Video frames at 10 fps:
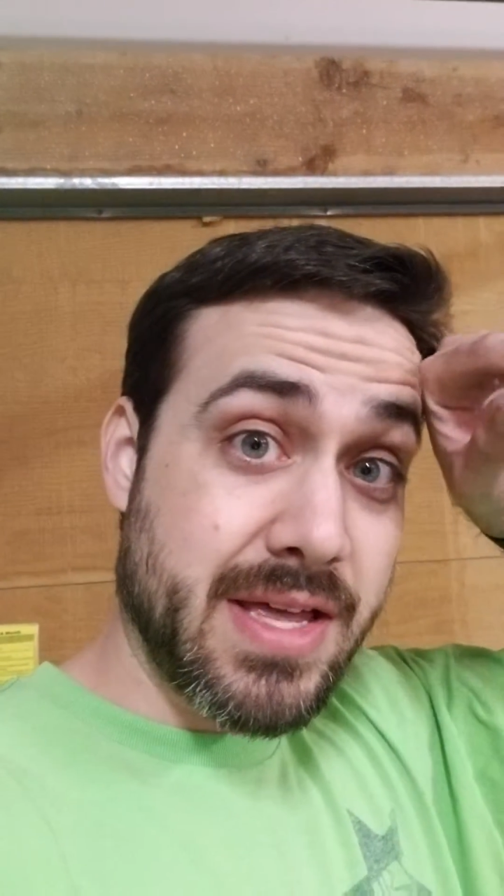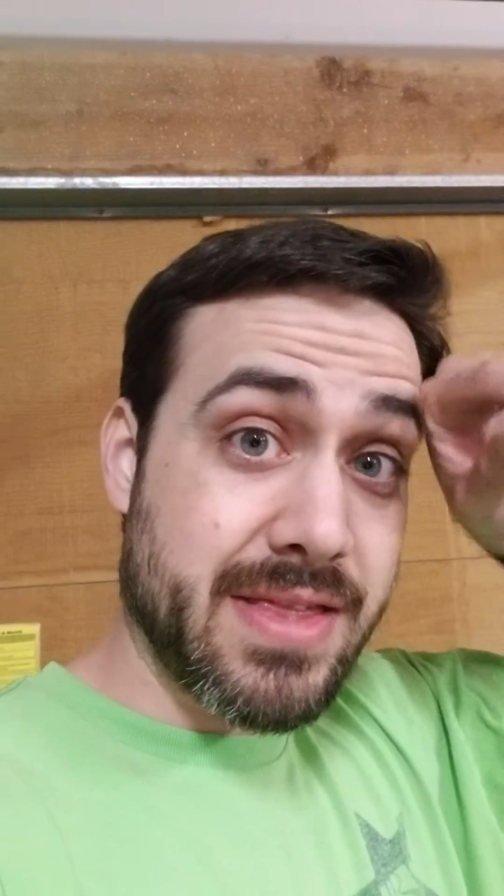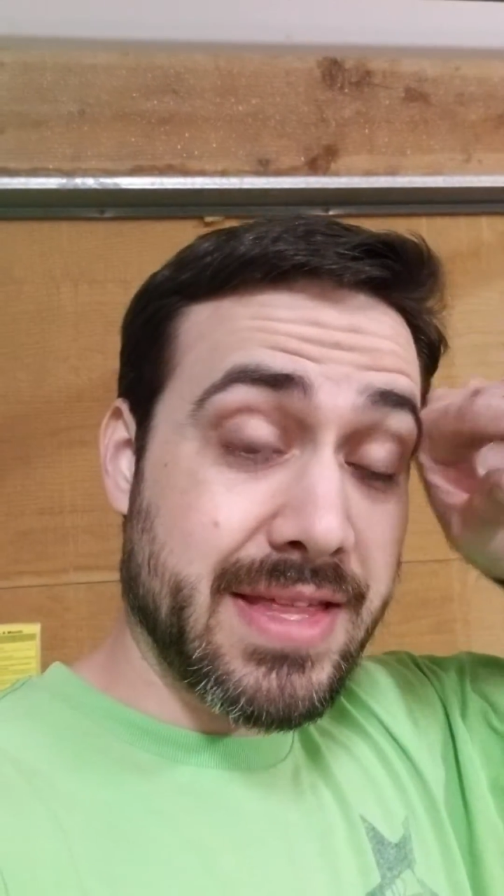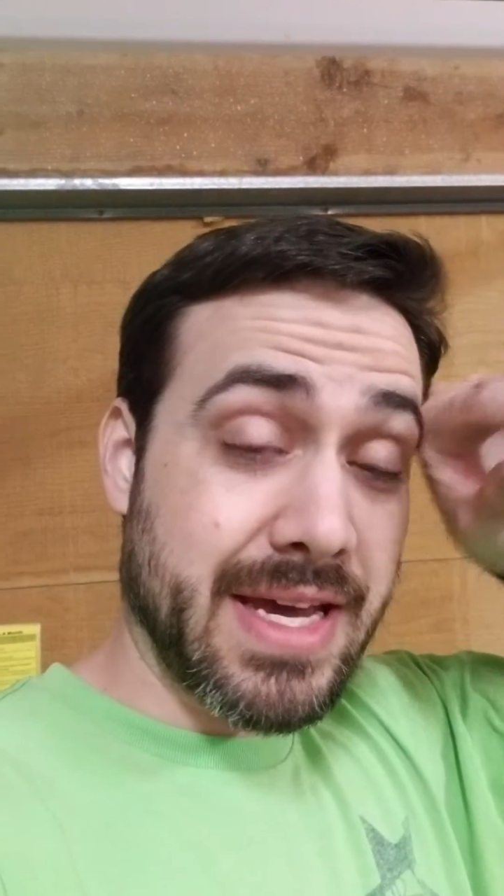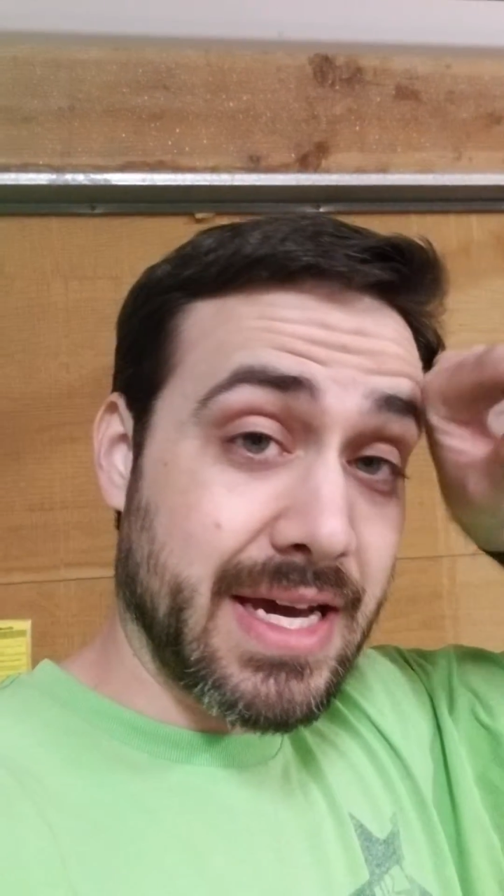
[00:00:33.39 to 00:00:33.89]

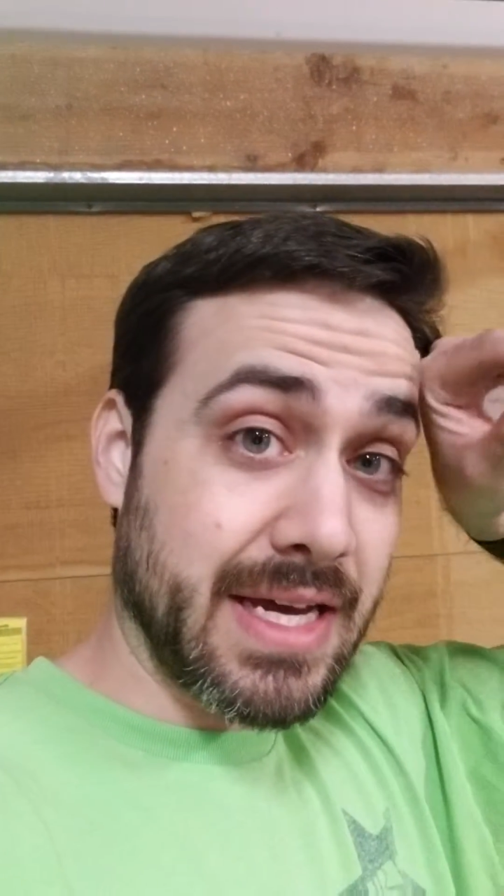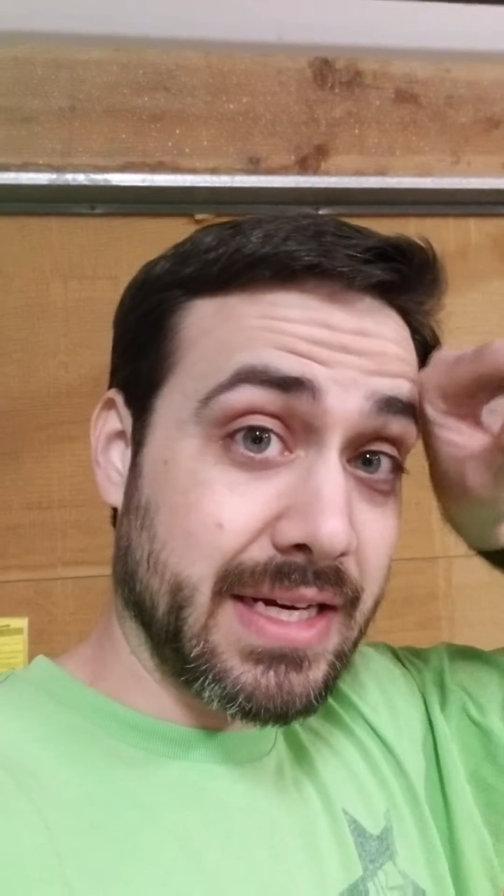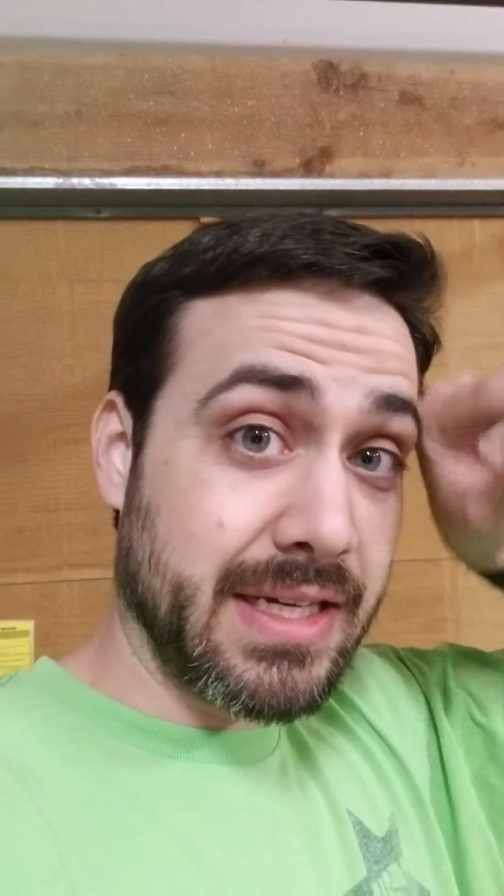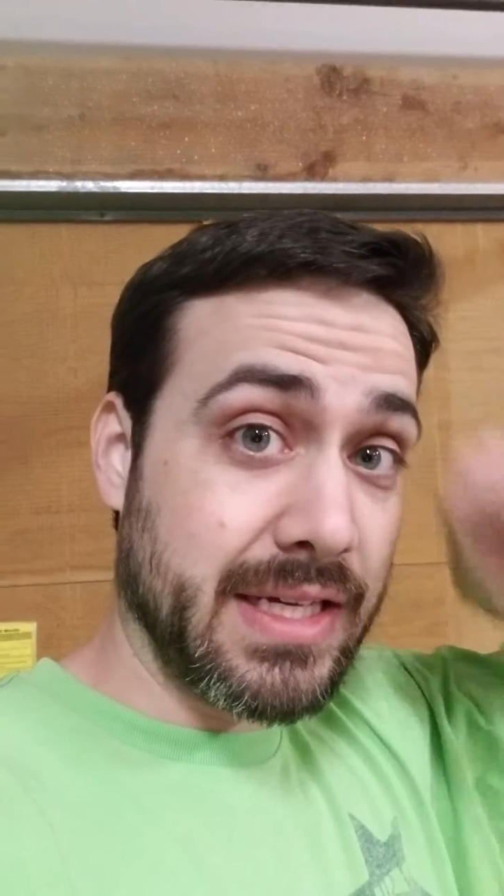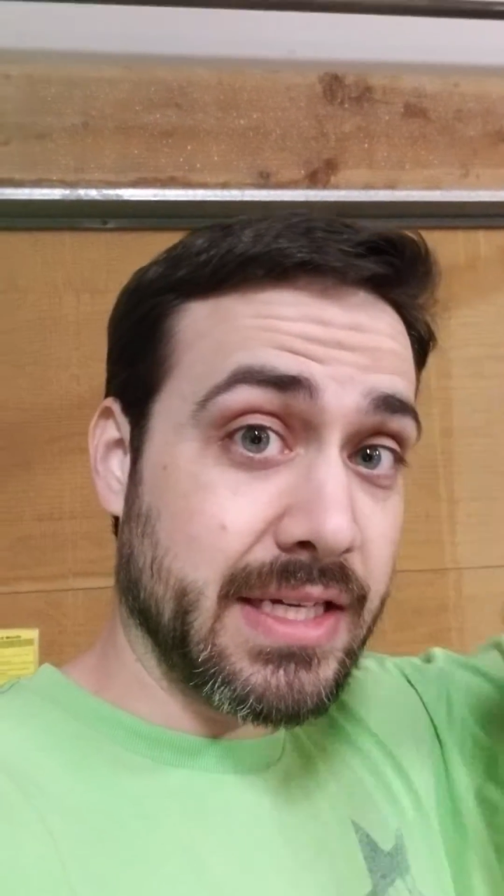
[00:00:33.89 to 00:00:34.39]

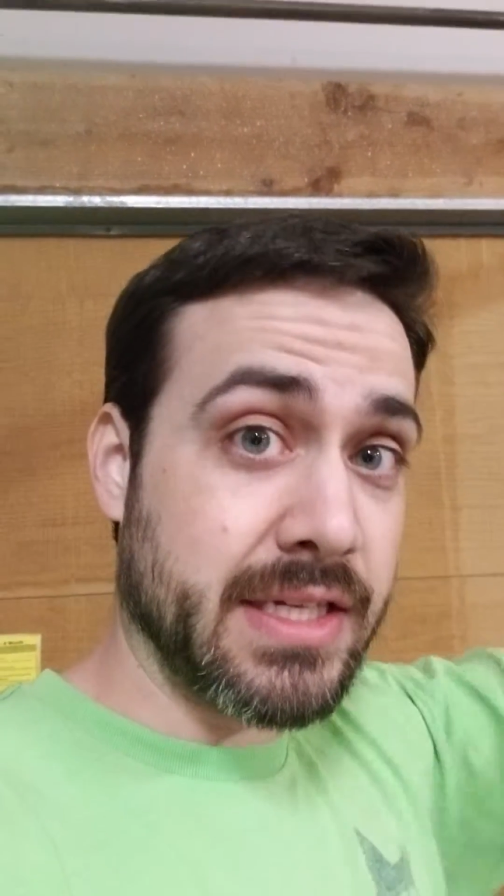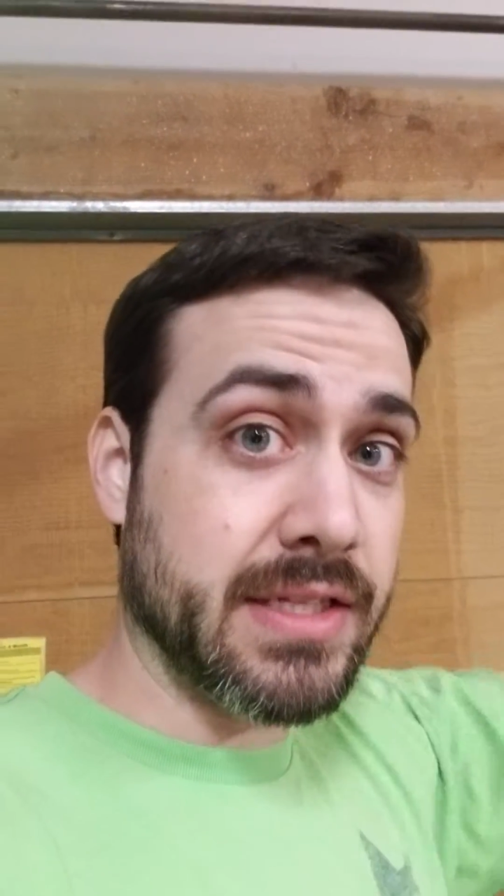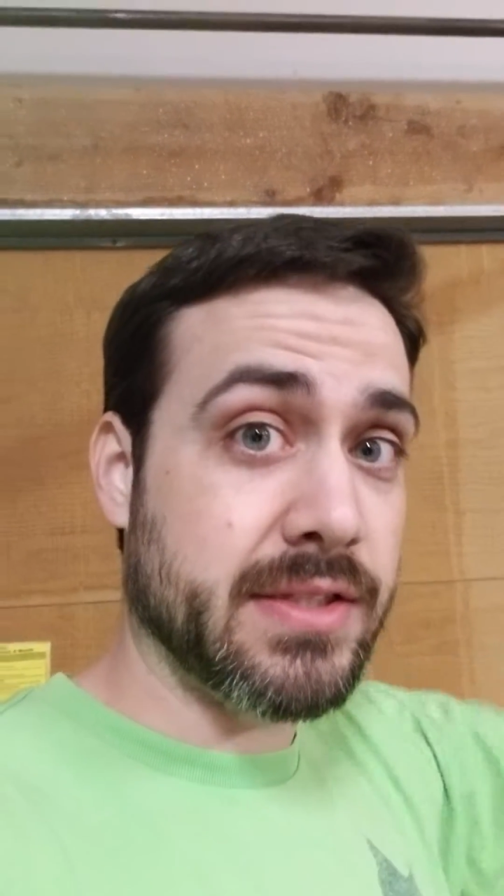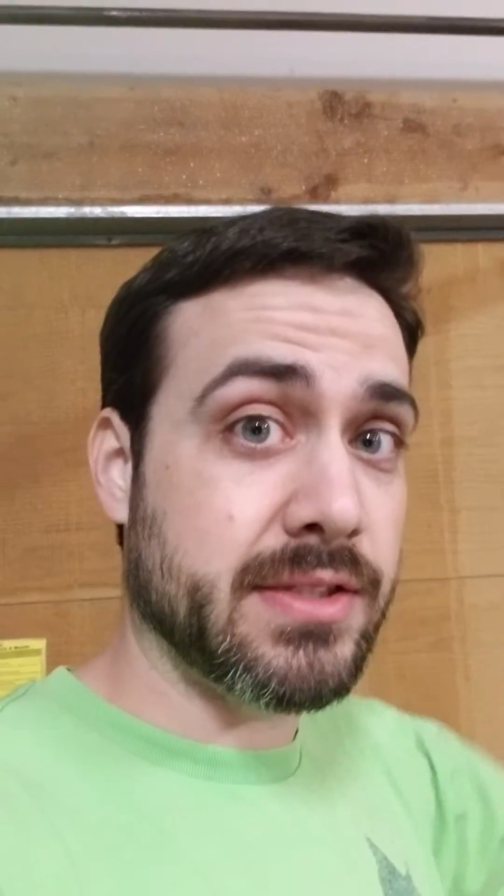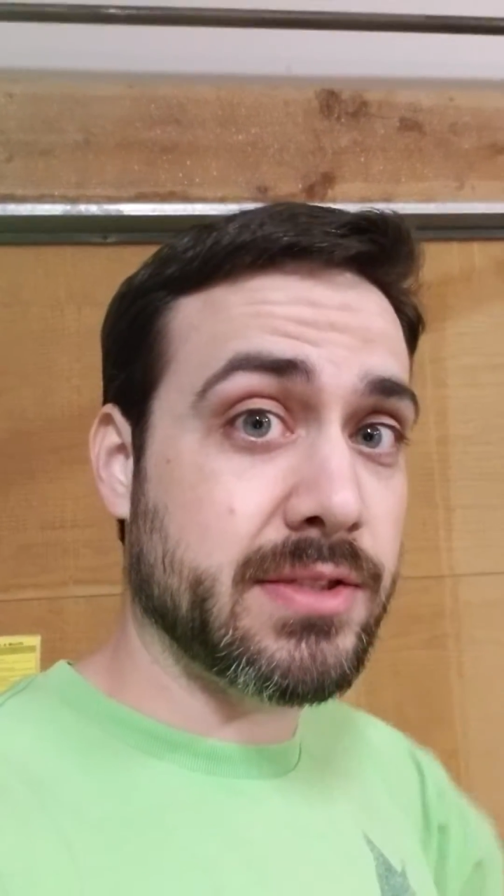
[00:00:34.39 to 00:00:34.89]
that
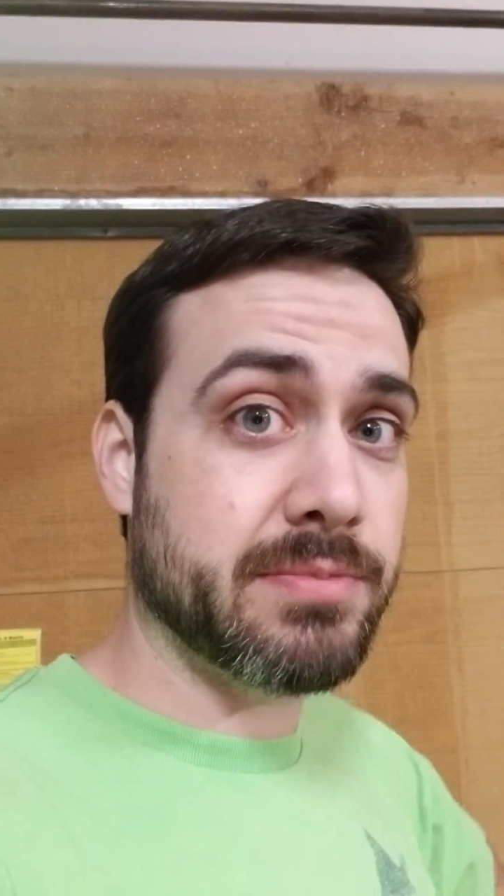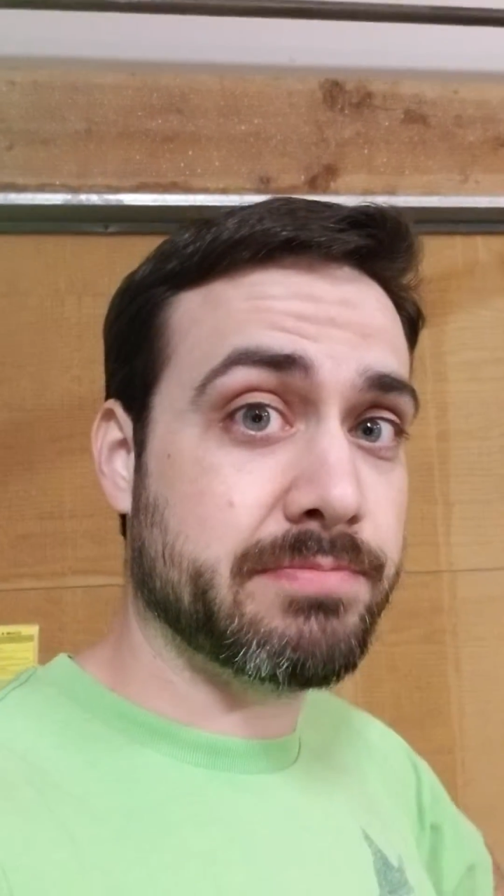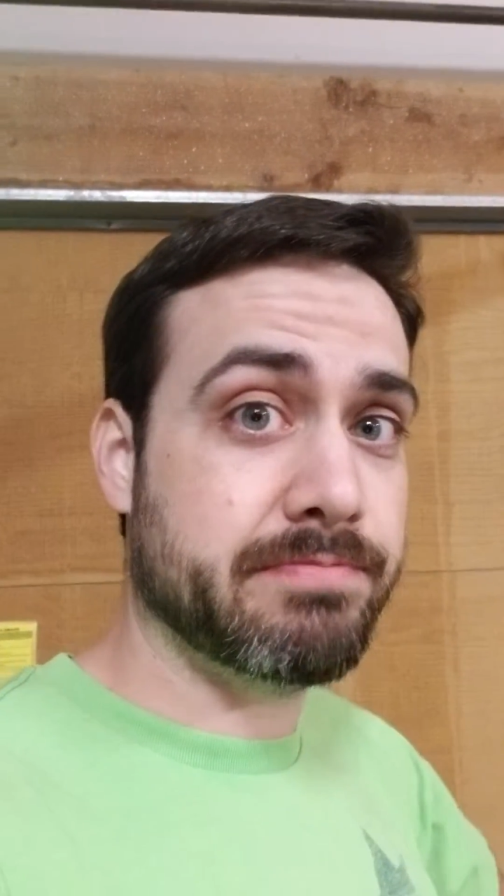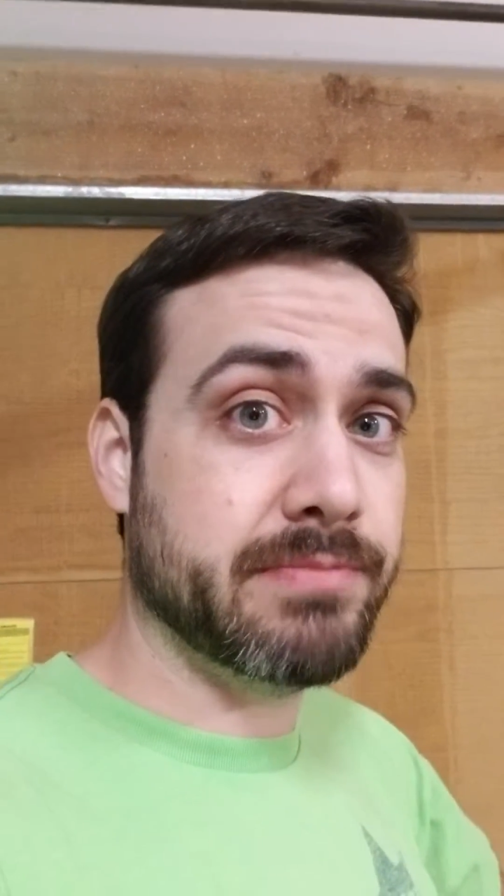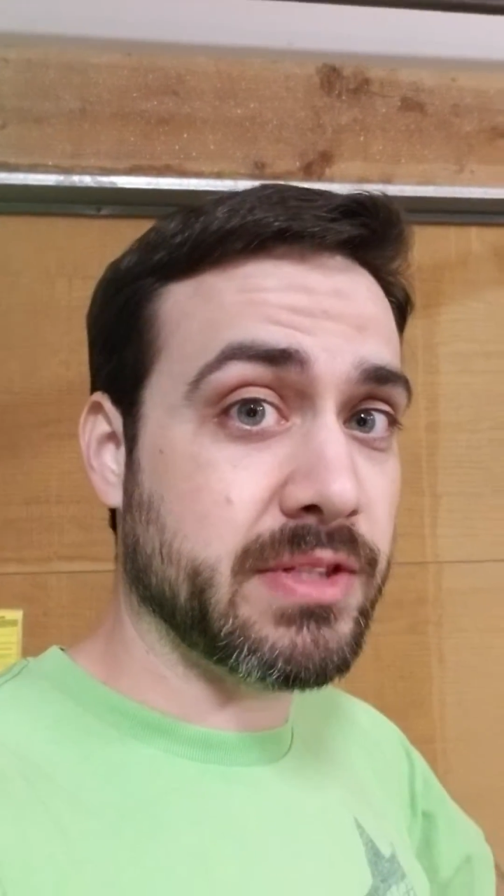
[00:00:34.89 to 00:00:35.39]

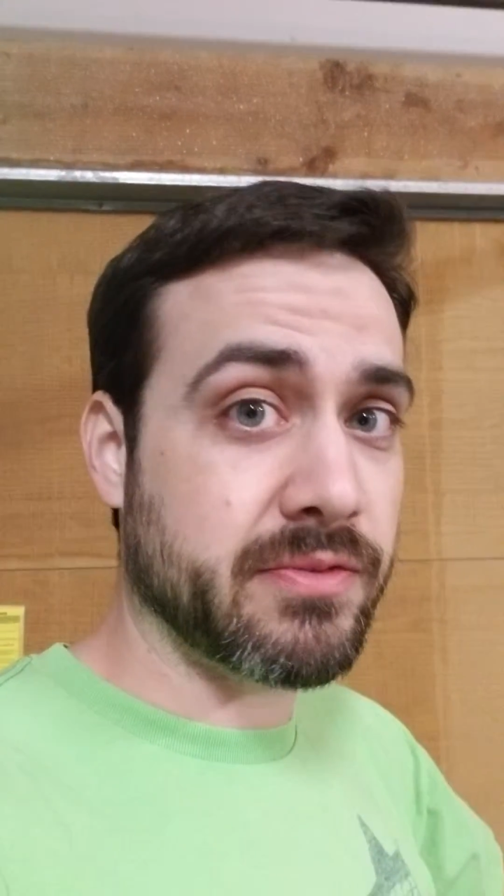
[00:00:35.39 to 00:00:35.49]
the